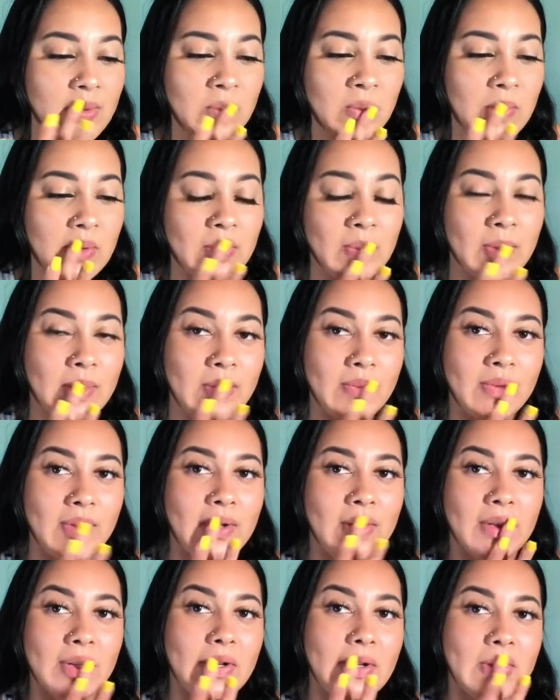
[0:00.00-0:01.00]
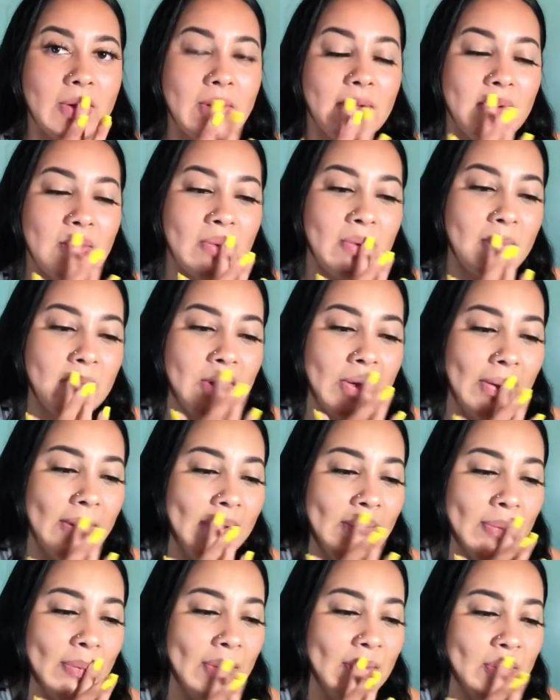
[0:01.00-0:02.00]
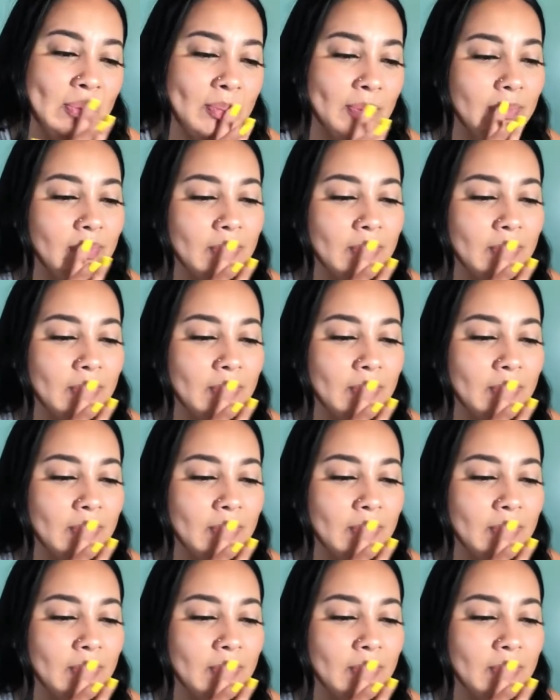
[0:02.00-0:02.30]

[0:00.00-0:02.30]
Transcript: with my finger all over my lips.